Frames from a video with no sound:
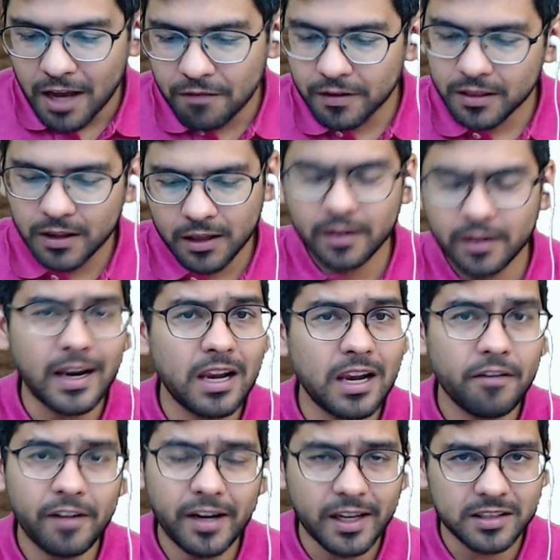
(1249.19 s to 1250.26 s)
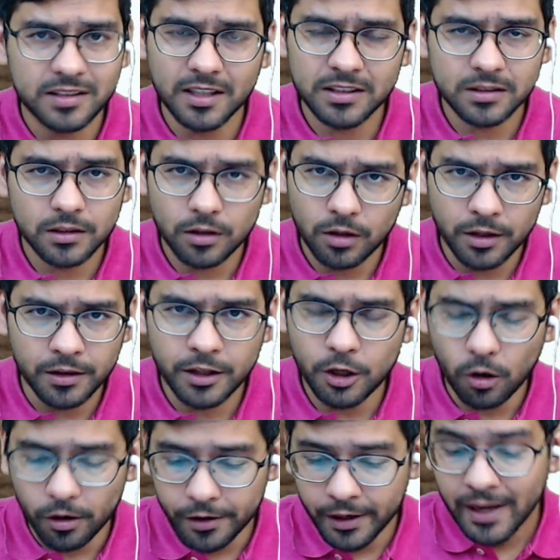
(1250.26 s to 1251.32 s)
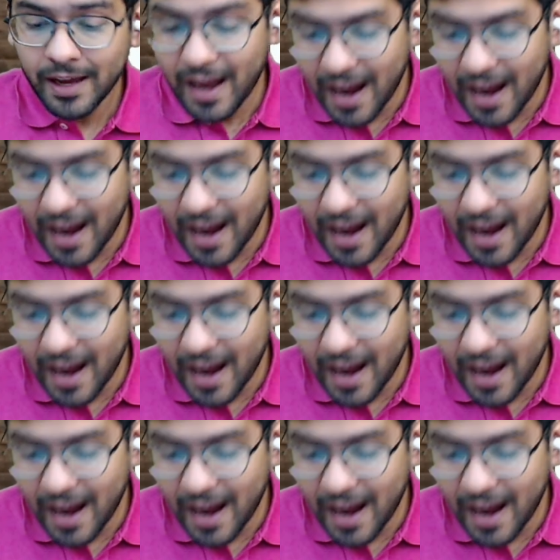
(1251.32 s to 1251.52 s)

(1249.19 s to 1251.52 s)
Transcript: with the relevant essays in the audit